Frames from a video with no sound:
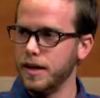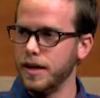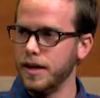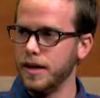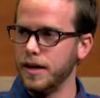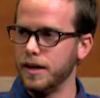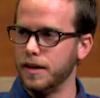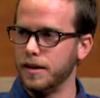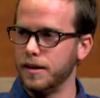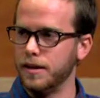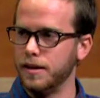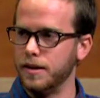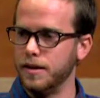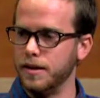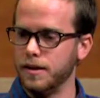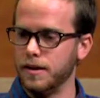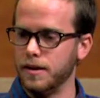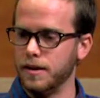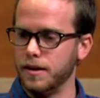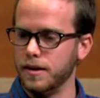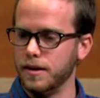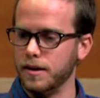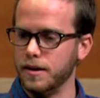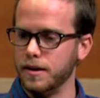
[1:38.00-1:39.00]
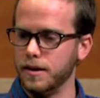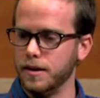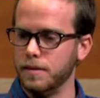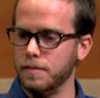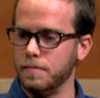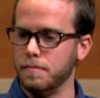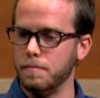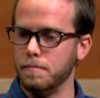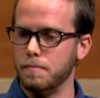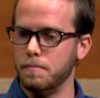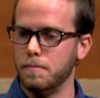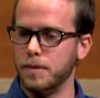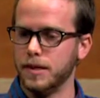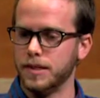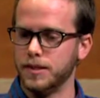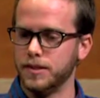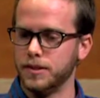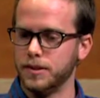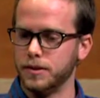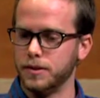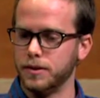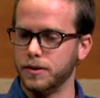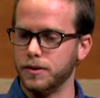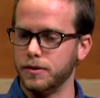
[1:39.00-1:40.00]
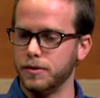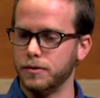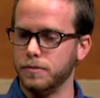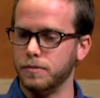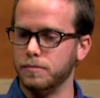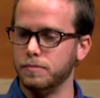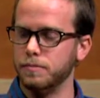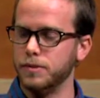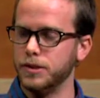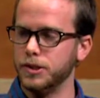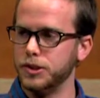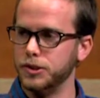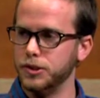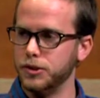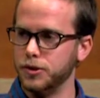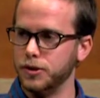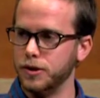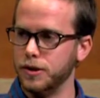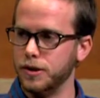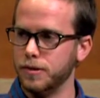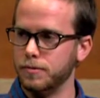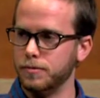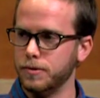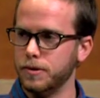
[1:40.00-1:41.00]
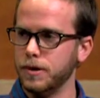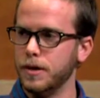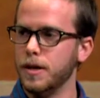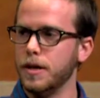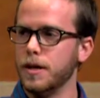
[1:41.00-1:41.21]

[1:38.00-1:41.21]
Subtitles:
and the Mexico mission trip.